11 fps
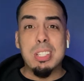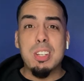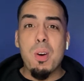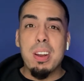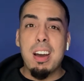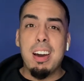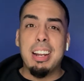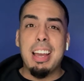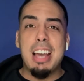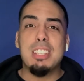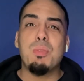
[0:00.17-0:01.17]
going on,
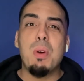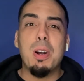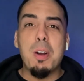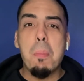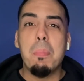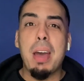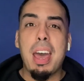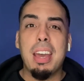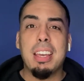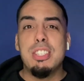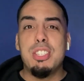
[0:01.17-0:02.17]
guys? Welcome
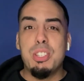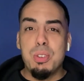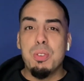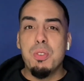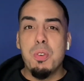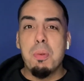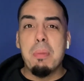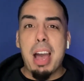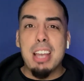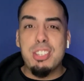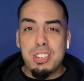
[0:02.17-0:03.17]
back to
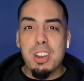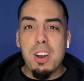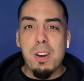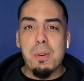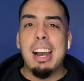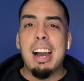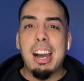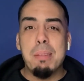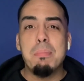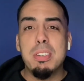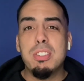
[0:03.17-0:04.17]
my show.
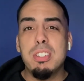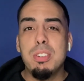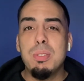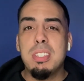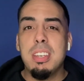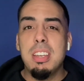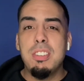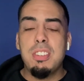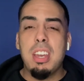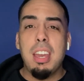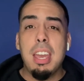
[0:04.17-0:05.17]
I'm
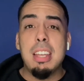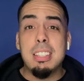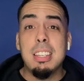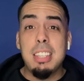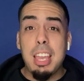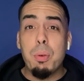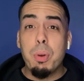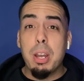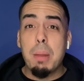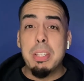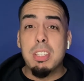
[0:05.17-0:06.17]
Mr.UCNJ, and today we're going
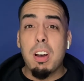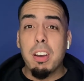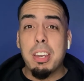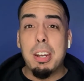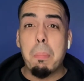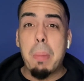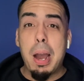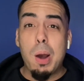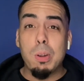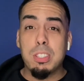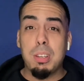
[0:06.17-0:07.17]
to be talking
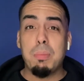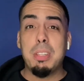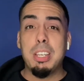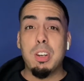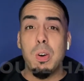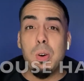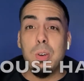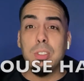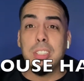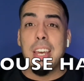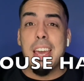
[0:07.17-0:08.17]
about something
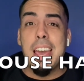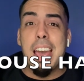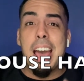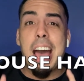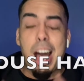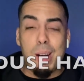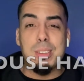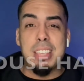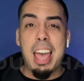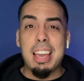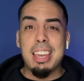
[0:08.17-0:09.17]
called house
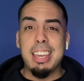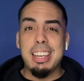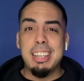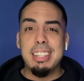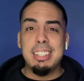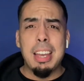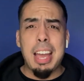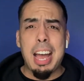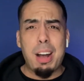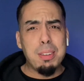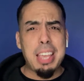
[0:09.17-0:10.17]
hacking.
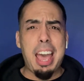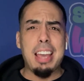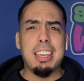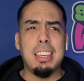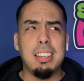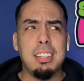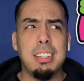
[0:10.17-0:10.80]
House hacking?